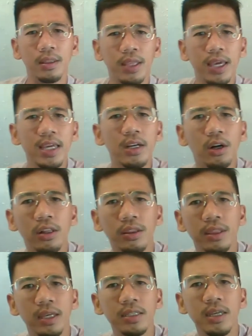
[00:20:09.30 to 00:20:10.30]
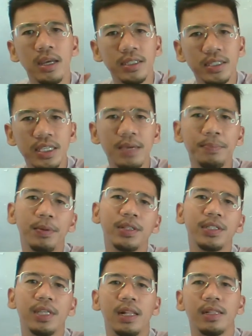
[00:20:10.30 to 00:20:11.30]
They called this
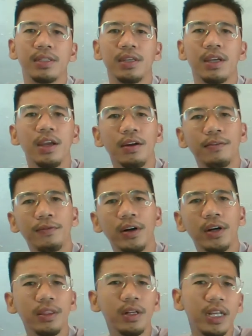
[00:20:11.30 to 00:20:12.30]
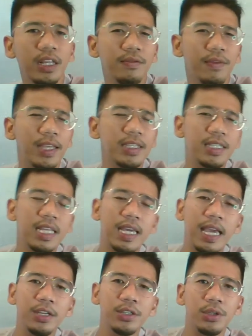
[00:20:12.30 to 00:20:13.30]
simple cells. Further
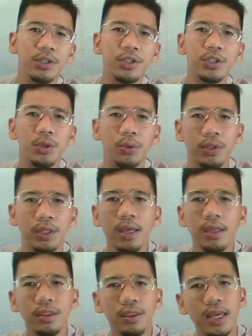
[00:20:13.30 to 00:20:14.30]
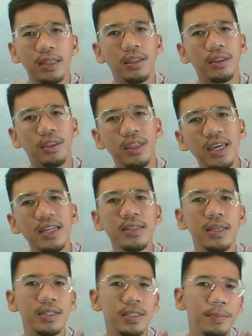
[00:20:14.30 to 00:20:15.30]
investigation showed that
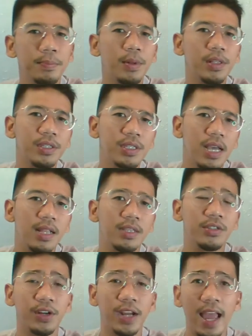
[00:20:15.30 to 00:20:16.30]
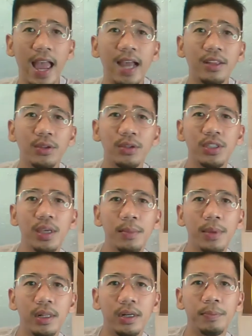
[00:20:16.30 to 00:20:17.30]
these simple cells react to
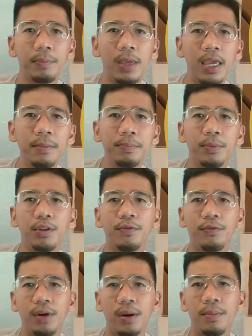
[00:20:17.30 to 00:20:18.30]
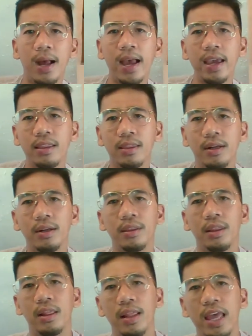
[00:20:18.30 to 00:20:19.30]
similar input from
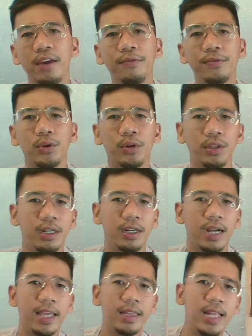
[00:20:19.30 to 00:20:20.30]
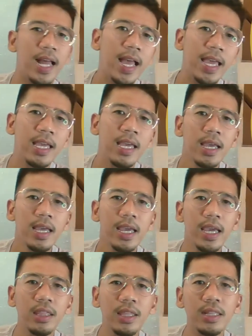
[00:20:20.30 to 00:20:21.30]
either the left or the right eye,
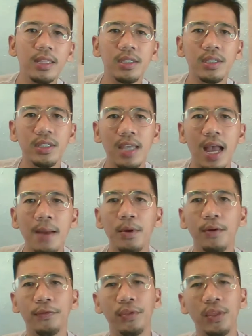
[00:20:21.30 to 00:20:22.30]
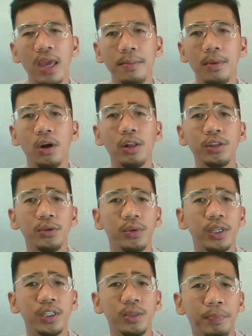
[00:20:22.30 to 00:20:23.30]
and that some of them
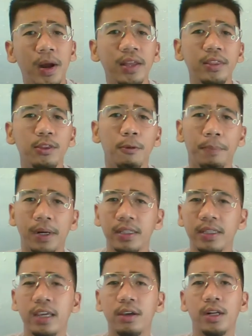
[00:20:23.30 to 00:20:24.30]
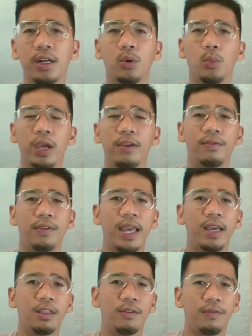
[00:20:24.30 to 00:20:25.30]
also respond to particular
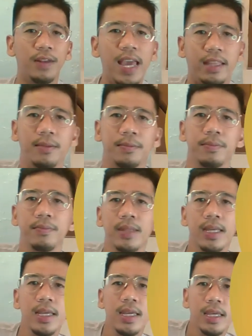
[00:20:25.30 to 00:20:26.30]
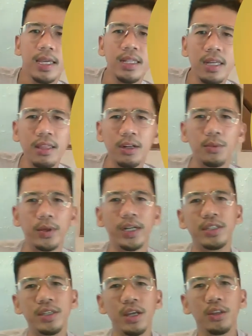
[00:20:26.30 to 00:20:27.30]
wavelength of light. In other
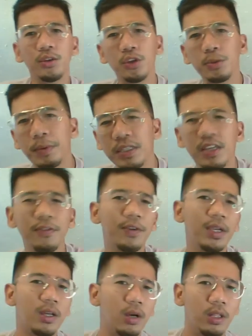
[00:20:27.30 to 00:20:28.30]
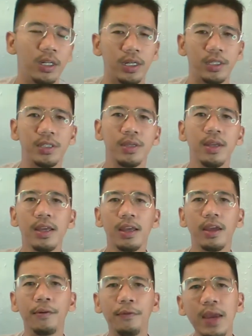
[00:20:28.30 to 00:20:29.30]
words, to specific colors.
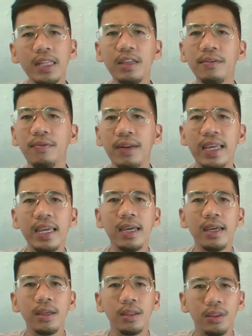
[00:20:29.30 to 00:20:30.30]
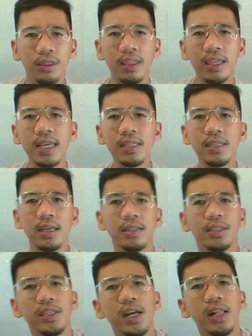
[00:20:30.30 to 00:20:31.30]
Effectively,
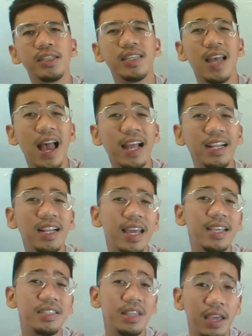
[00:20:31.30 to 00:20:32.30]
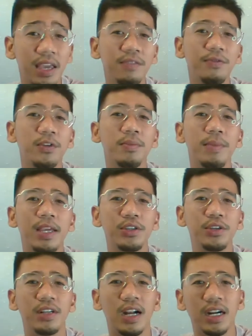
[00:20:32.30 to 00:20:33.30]
these cells analyze the
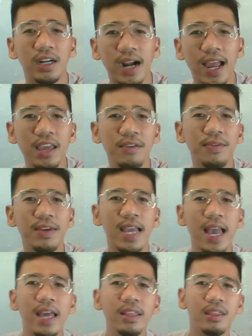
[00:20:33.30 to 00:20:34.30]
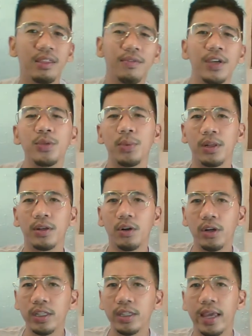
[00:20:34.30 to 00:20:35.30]
information arriving at the
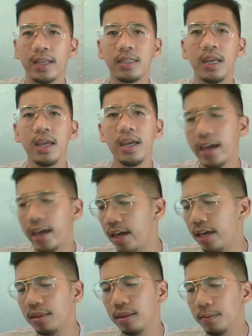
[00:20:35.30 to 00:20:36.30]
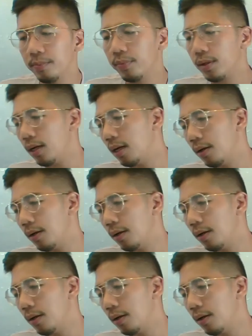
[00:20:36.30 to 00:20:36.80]
visual cortex and